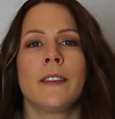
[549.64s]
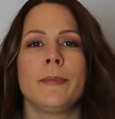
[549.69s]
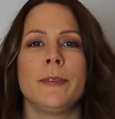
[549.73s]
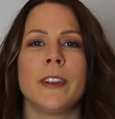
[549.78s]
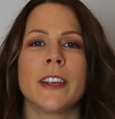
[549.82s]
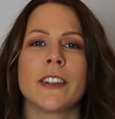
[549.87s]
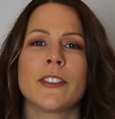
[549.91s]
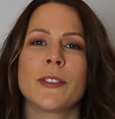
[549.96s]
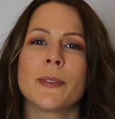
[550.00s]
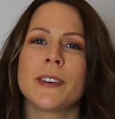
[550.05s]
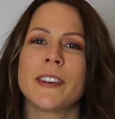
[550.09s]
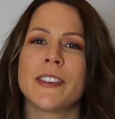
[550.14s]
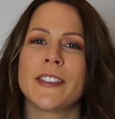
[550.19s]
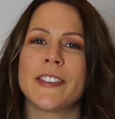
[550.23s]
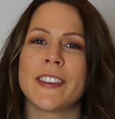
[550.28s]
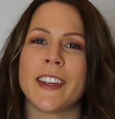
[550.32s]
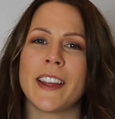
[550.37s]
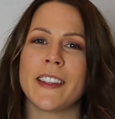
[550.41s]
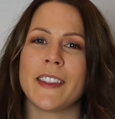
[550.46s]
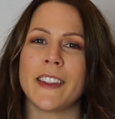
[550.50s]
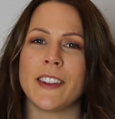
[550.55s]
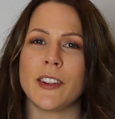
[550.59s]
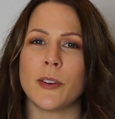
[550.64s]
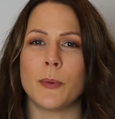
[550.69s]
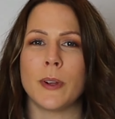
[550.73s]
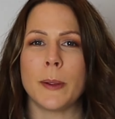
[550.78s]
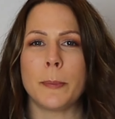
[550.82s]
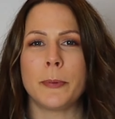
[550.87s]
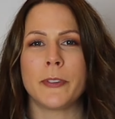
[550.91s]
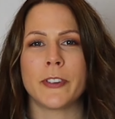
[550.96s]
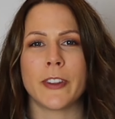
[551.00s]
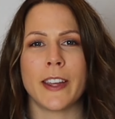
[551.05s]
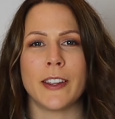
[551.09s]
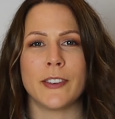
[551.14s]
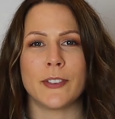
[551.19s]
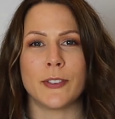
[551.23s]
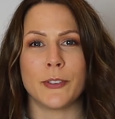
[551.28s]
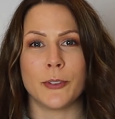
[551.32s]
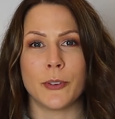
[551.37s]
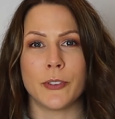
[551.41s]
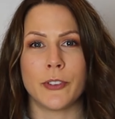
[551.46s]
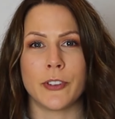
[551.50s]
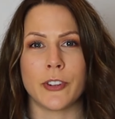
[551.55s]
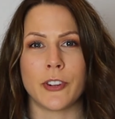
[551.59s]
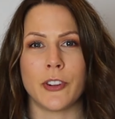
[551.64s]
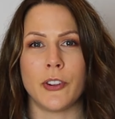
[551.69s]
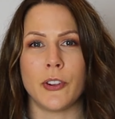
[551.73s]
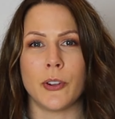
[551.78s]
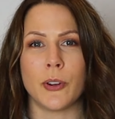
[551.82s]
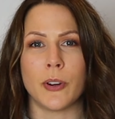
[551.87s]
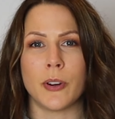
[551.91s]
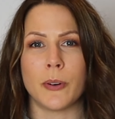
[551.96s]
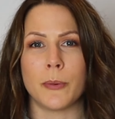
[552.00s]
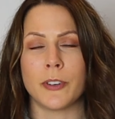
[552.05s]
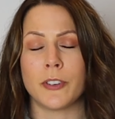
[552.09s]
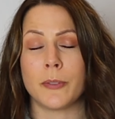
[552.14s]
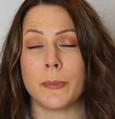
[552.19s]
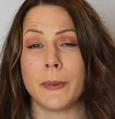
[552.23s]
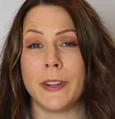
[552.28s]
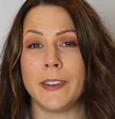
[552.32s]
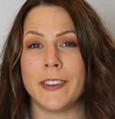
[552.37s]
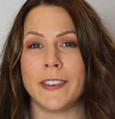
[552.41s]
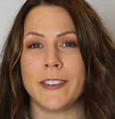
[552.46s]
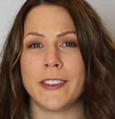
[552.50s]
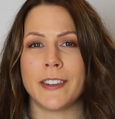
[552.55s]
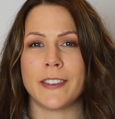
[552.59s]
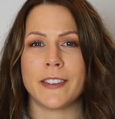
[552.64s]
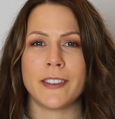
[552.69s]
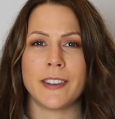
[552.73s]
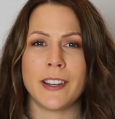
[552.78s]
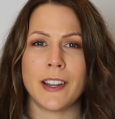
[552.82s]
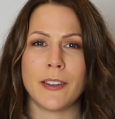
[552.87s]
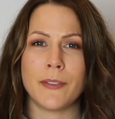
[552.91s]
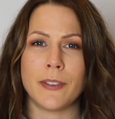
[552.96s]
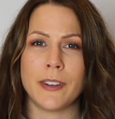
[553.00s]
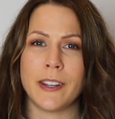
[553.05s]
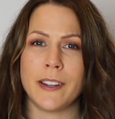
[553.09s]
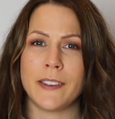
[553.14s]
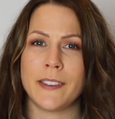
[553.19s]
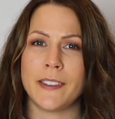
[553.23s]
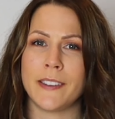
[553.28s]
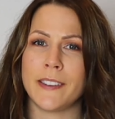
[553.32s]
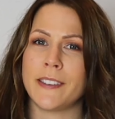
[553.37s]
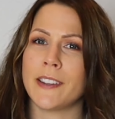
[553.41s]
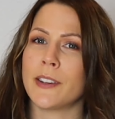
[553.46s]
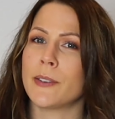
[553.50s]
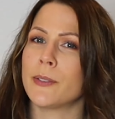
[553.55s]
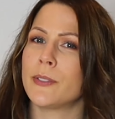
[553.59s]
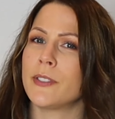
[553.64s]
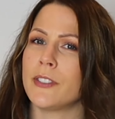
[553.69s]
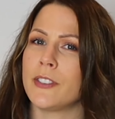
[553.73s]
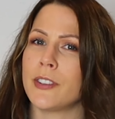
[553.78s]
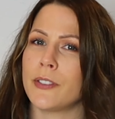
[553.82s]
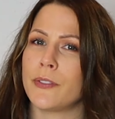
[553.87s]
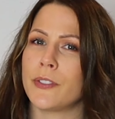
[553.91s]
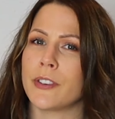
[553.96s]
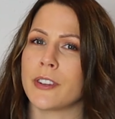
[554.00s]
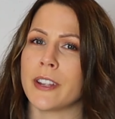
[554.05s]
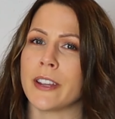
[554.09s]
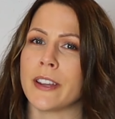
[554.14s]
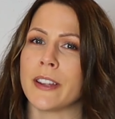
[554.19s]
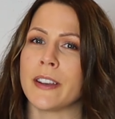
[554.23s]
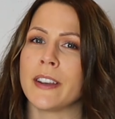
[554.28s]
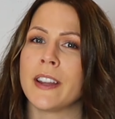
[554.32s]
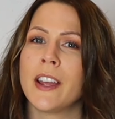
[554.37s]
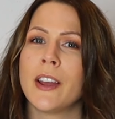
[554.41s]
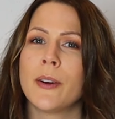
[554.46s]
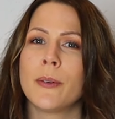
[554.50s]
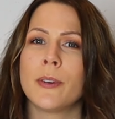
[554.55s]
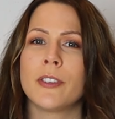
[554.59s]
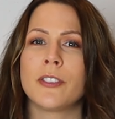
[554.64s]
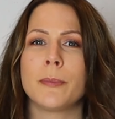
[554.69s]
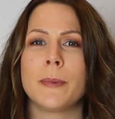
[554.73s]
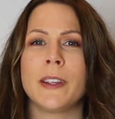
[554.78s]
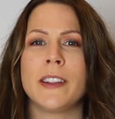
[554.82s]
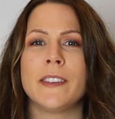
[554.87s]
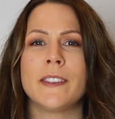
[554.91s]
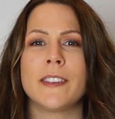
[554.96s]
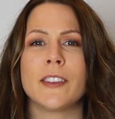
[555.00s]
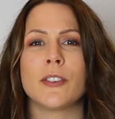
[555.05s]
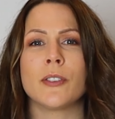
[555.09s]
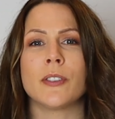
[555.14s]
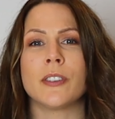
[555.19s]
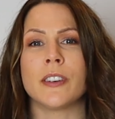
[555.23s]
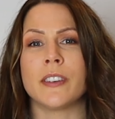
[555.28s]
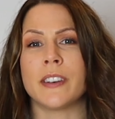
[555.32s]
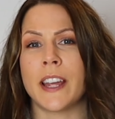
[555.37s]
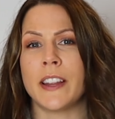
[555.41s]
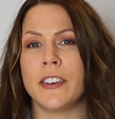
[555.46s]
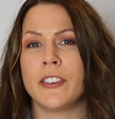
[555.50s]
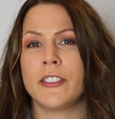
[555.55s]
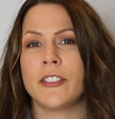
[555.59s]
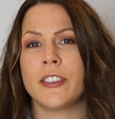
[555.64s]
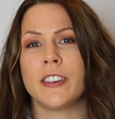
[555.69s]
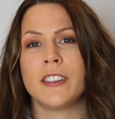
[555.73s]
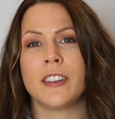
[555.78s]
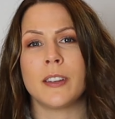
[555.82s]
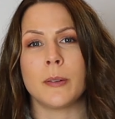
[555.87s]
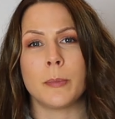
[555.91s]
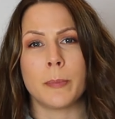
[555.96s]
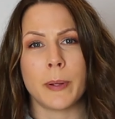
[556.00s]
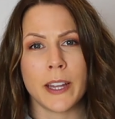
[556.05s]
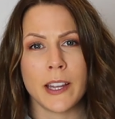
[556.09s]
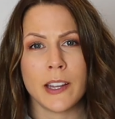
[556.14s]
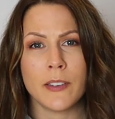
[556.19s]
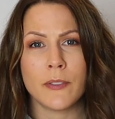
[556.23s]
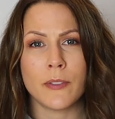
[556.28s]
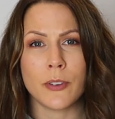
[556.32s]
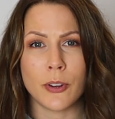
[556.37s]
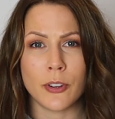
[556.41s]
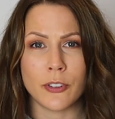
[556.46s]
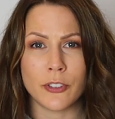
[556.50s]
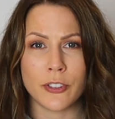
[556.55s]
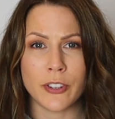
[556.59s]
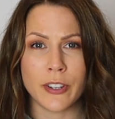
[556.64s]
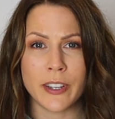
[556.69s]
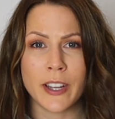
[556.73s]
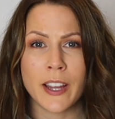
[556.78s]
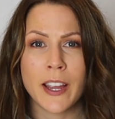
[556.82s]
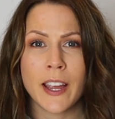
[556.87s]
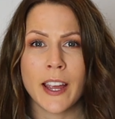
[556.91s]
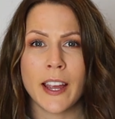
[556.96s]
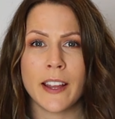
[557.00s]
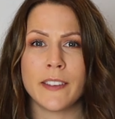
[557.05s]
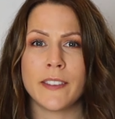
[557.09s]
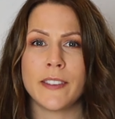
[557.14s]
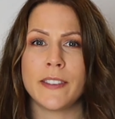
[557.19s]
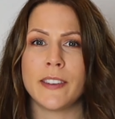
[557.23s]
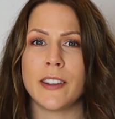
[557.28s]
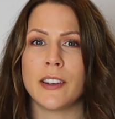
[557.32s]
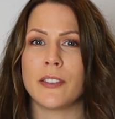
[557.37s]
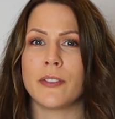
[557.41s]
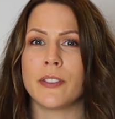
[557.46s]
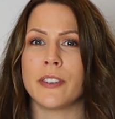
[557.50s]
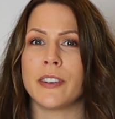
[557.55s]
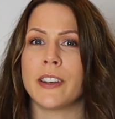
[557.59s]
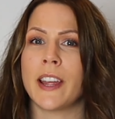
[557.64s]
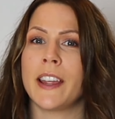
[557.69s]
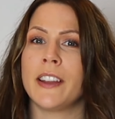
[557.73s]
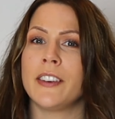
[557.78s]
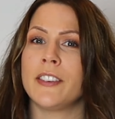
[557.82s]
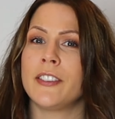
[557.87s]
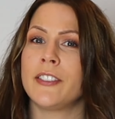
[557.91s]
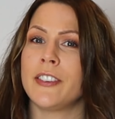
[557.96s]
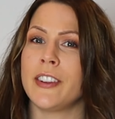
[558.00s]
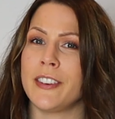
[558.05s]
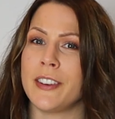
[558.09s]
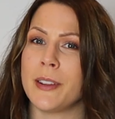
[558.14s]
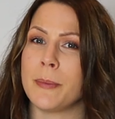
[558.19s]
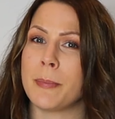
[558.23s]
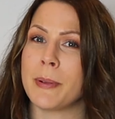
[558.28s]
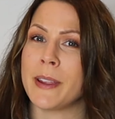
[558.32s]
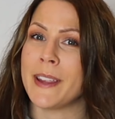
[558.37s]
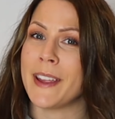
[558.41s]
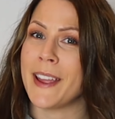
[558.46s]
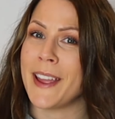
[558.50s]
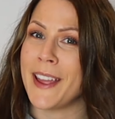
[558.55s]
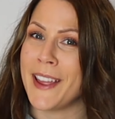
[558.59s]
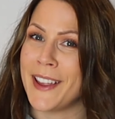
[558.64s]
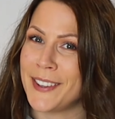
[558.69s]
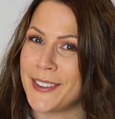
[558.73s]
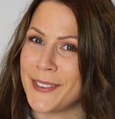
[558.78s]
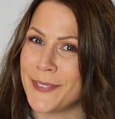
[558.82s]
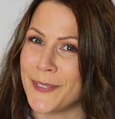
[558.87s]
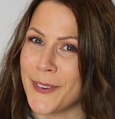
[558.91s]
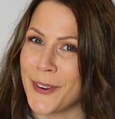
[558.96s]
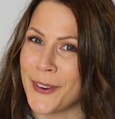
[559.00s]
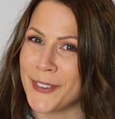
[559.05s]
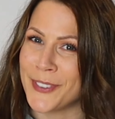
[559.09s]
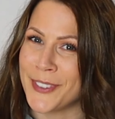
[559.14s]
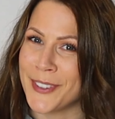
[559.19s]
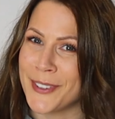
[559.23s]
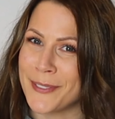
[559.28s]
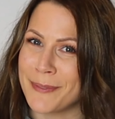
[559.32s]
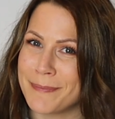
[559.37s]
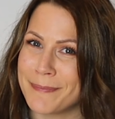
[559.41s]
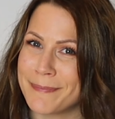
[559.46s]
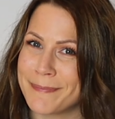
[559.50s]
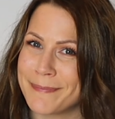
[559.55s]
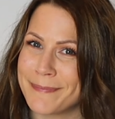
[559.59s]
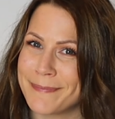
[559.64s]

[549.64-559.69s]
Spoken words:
Next one is saying that your website is not secure, which means it doesn't have an SSL certificate, which means that you're in an HTTP version instead of an HTTPS version.